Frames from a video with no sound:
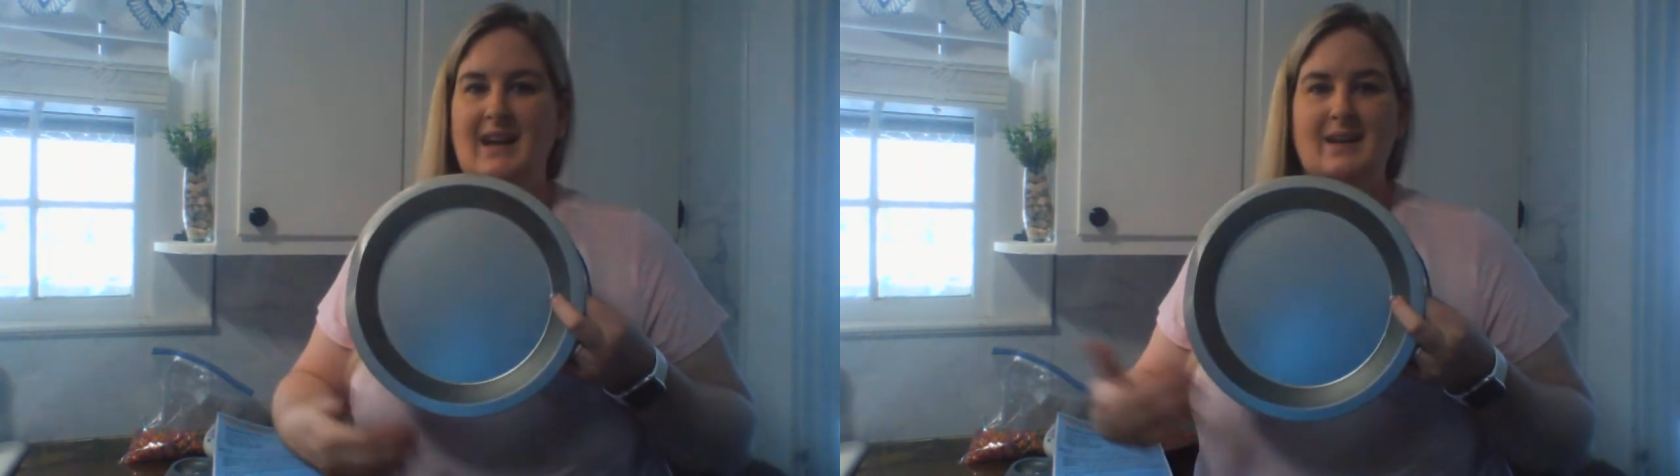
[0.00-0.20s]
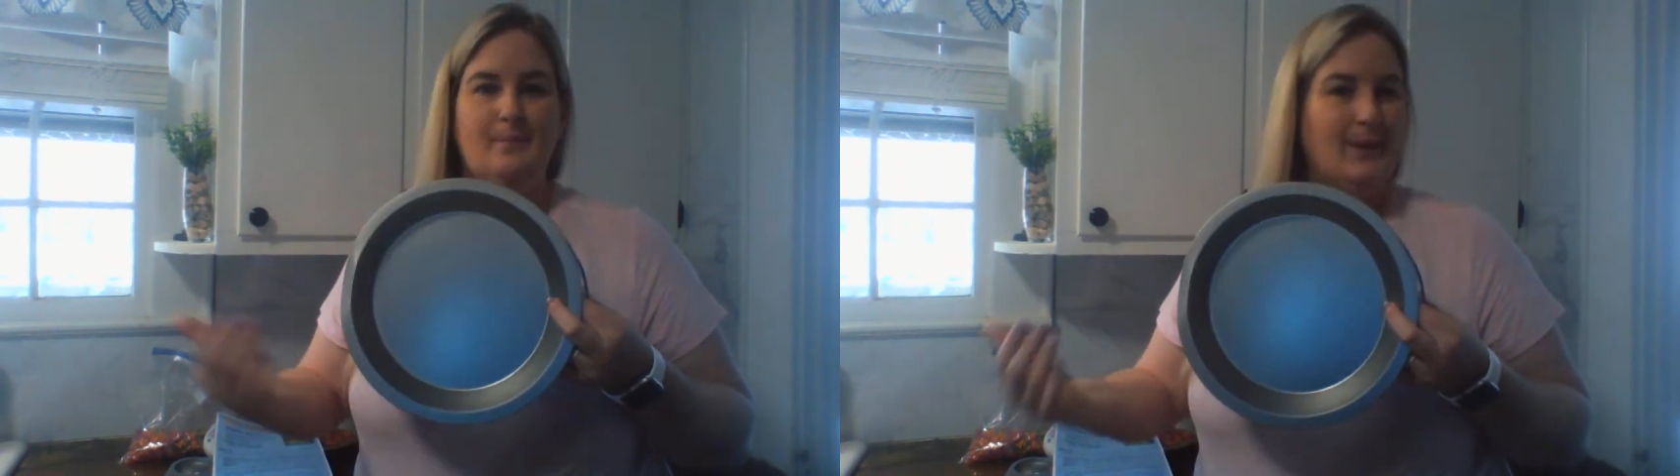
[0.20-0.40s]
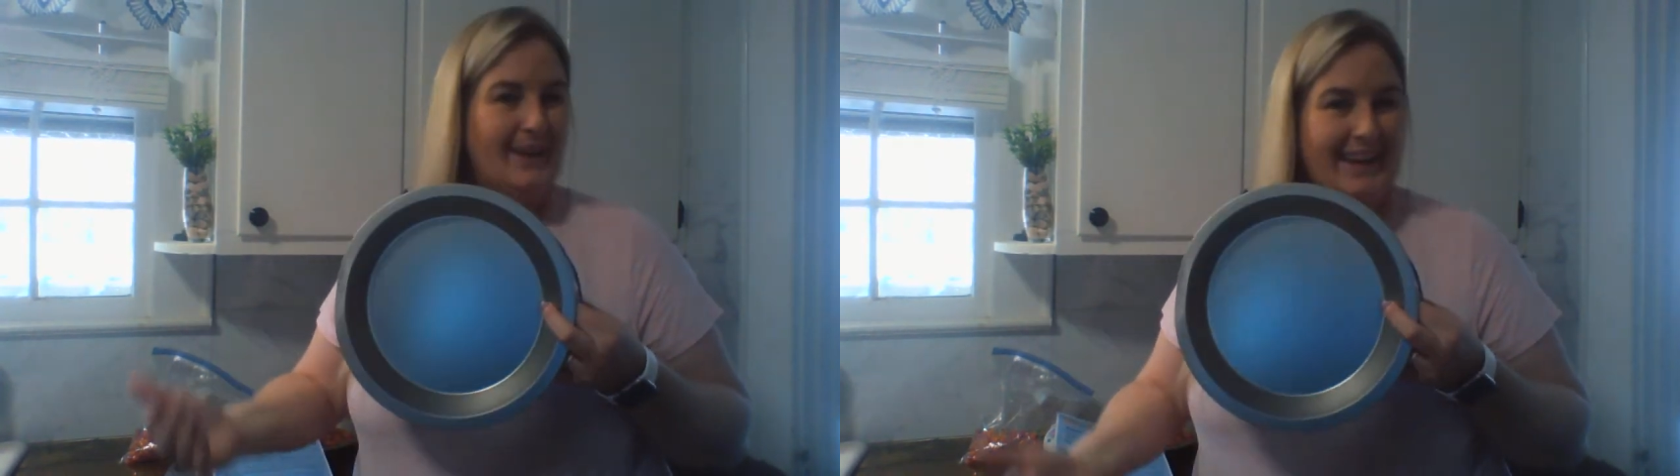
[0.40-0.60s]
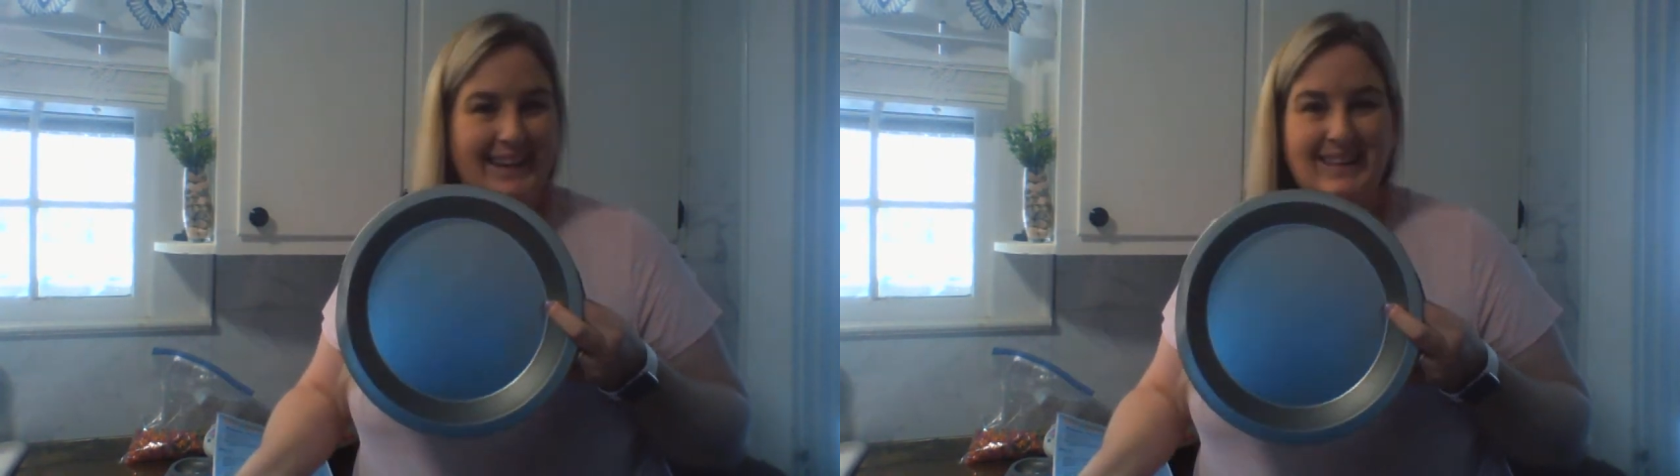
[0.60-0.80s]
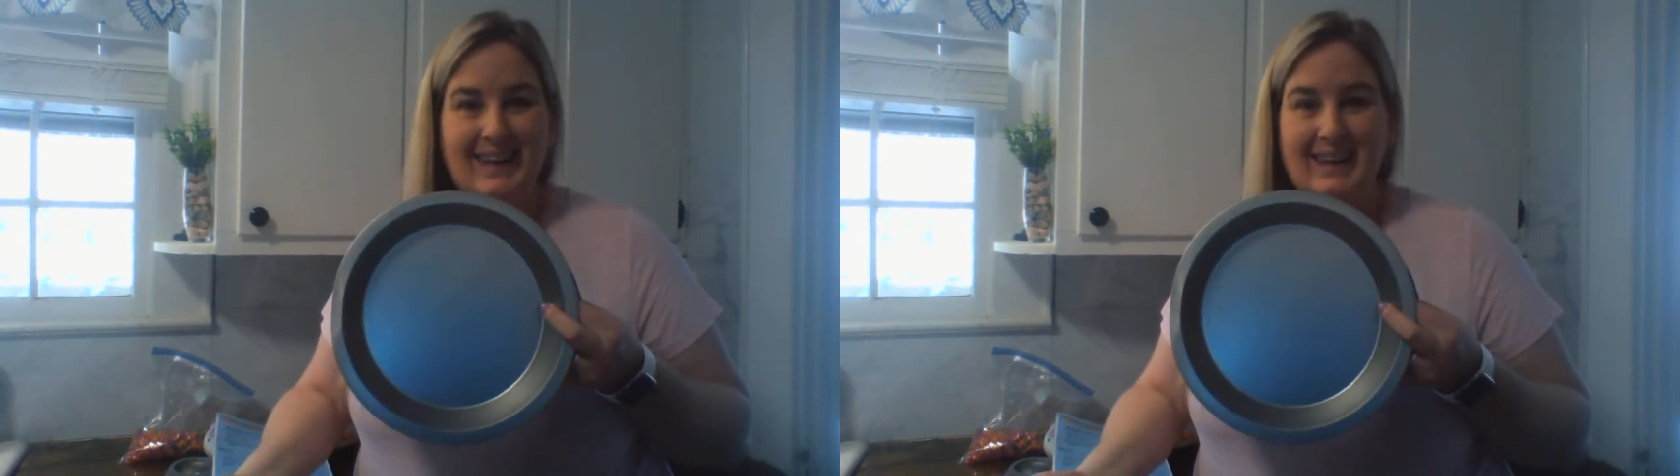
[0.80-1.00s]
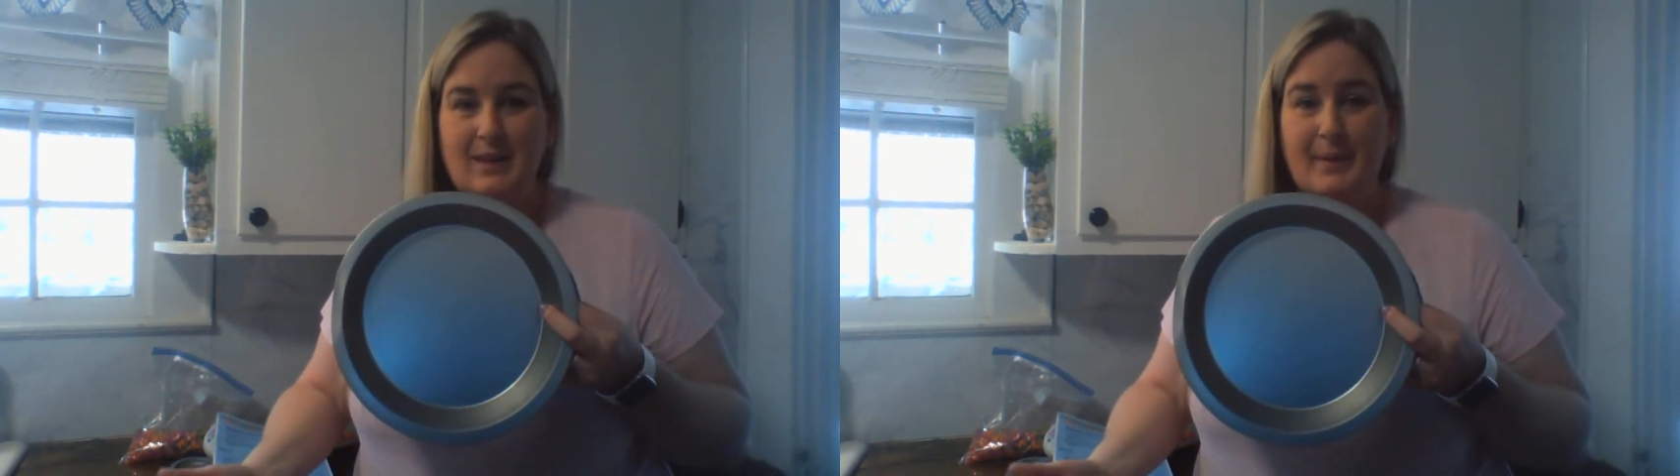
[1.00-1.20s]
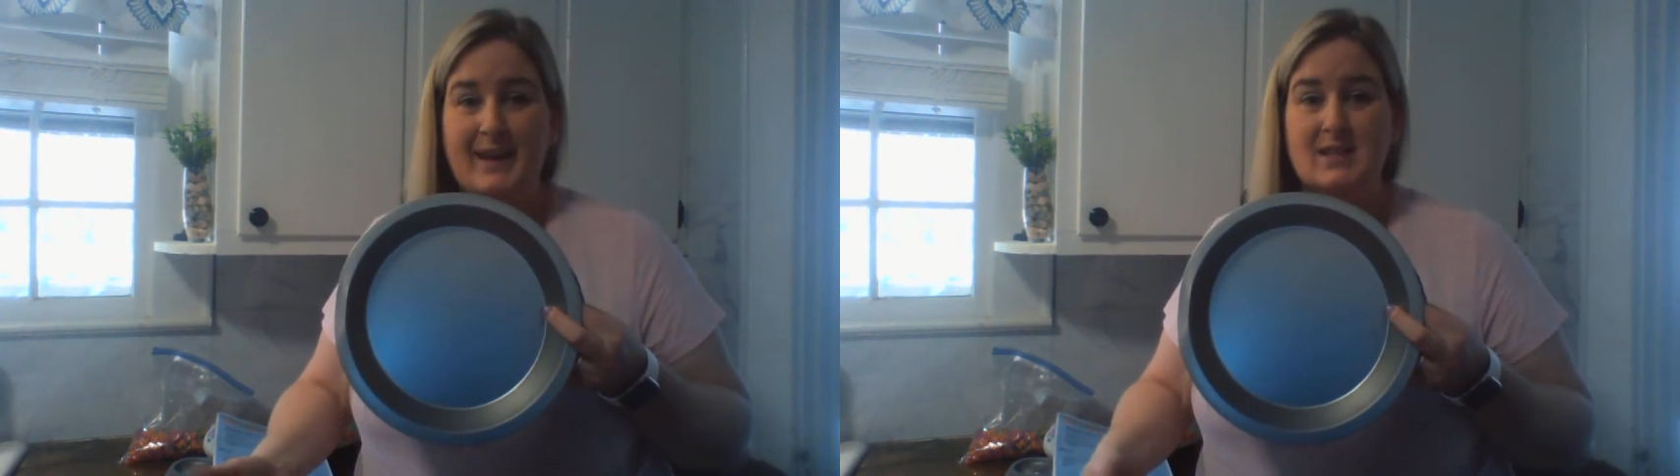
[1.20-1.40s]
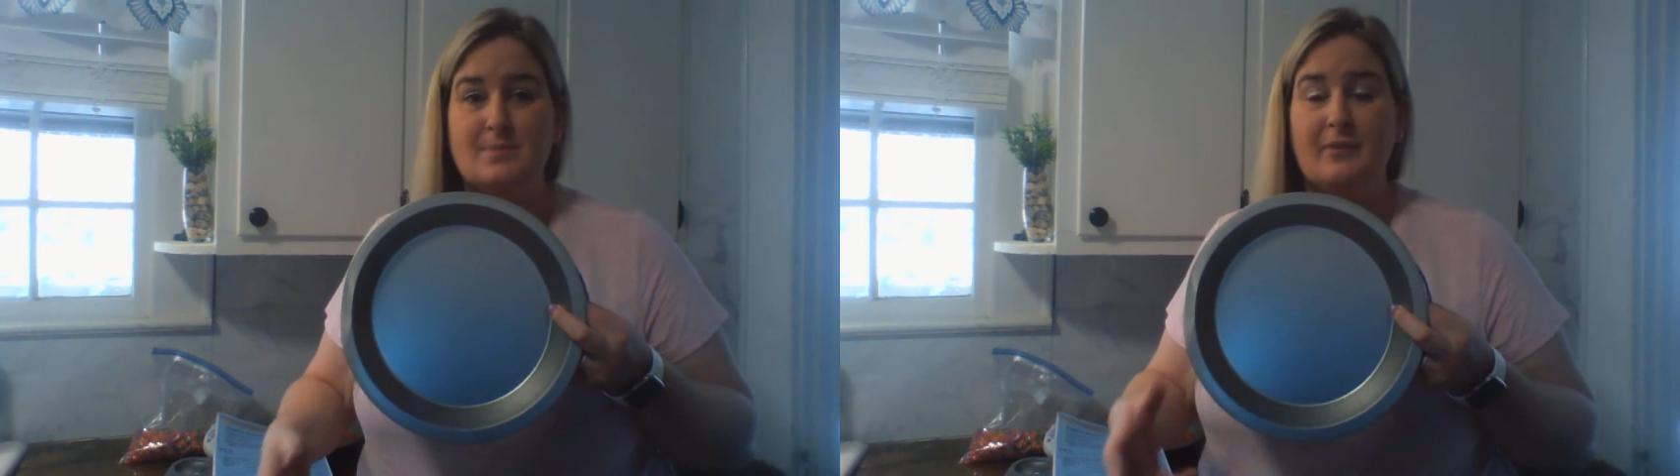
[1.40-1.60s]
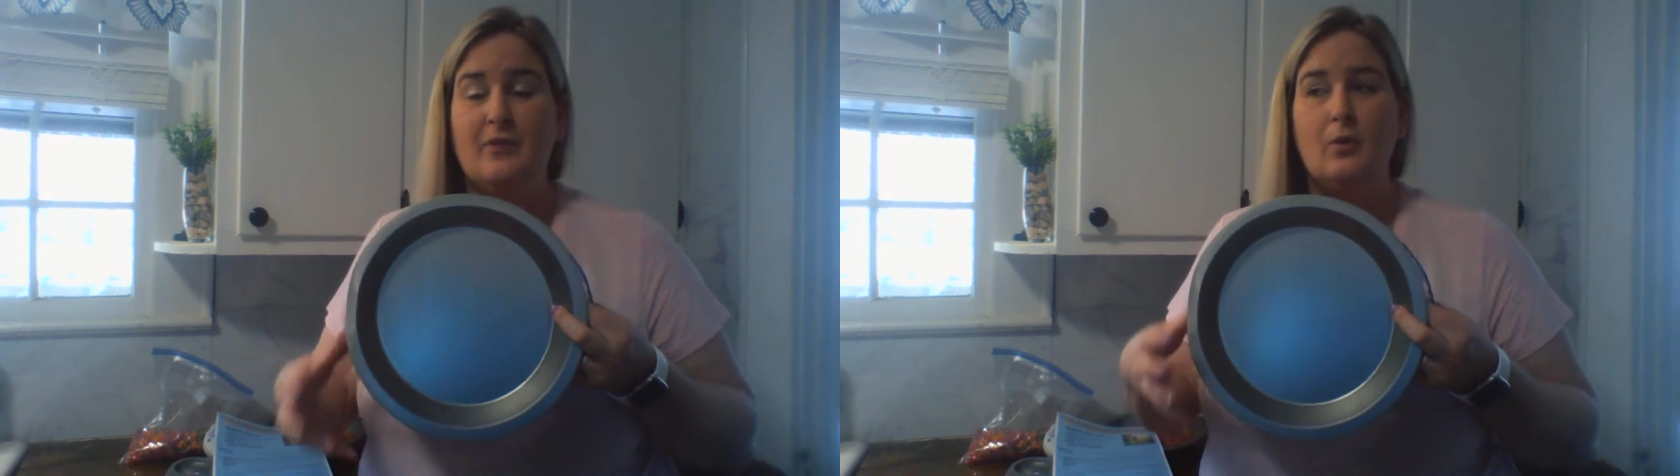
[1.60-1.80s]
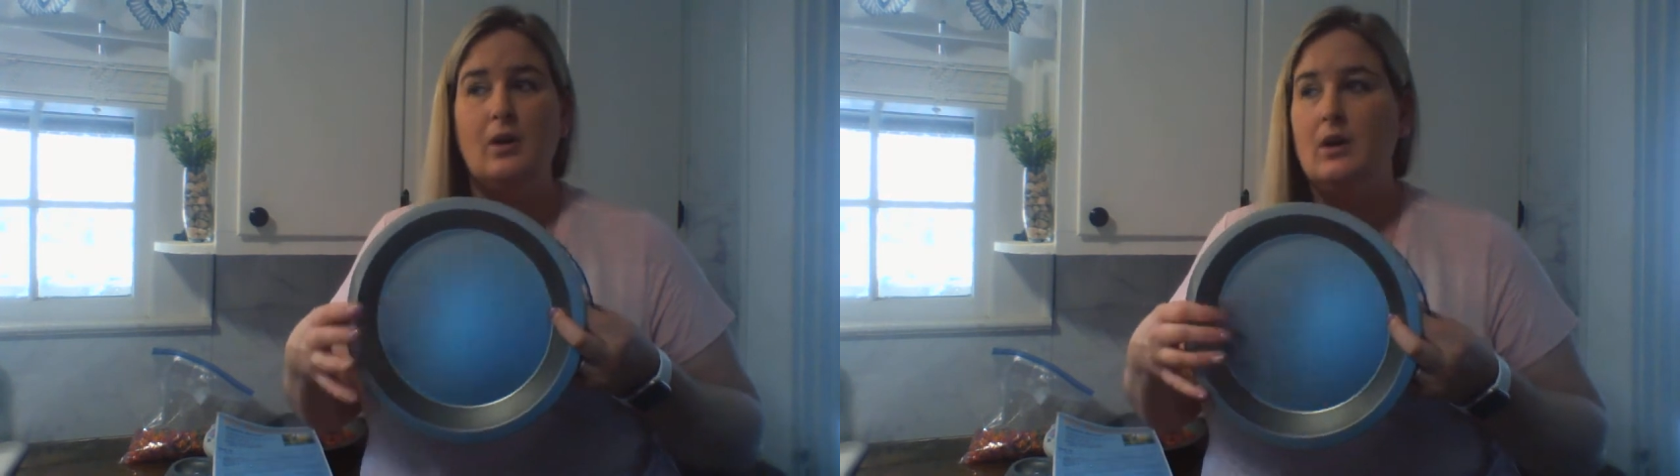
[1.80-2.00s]
I didn't put anything in the pans
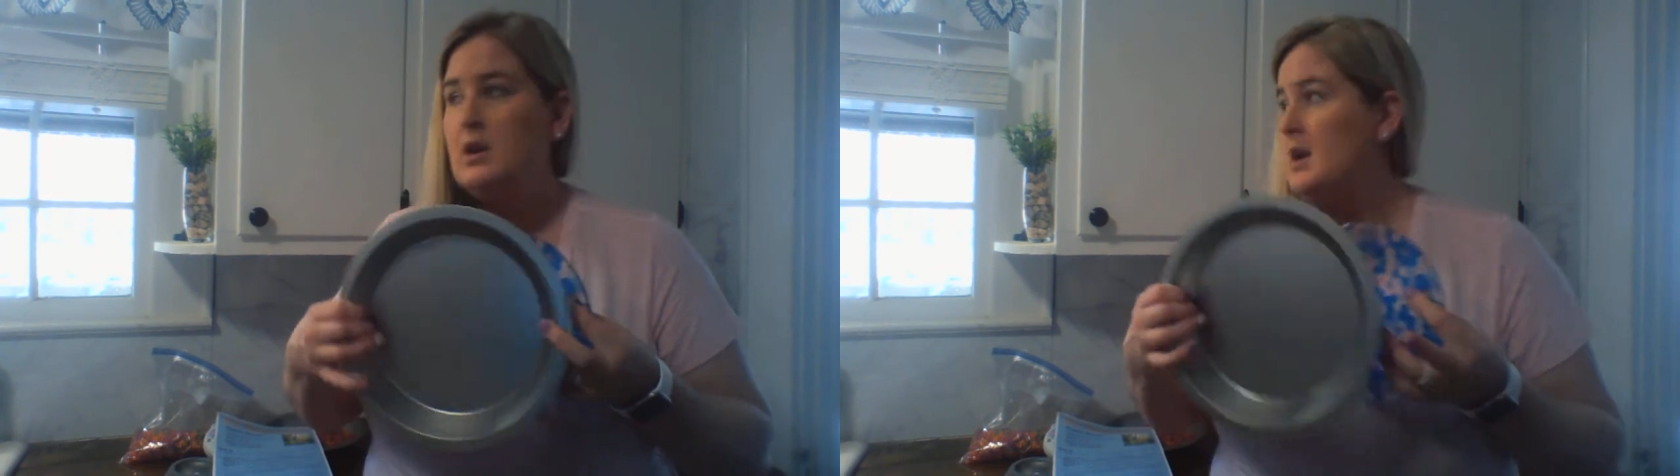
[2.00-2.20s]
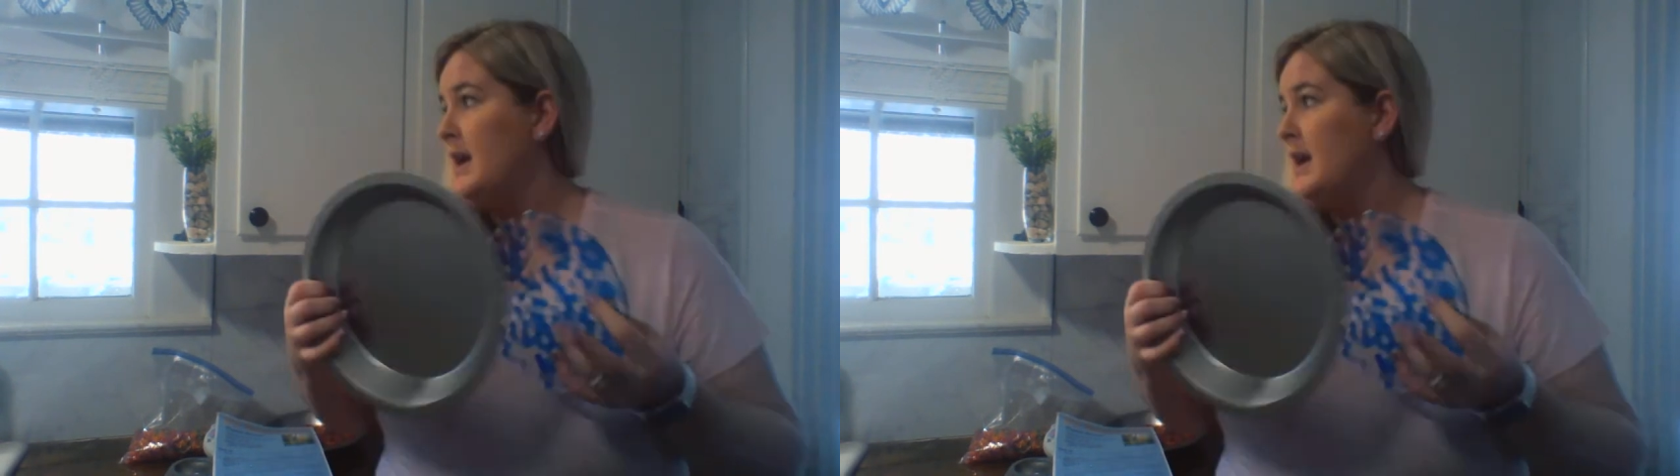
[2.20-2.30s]
before,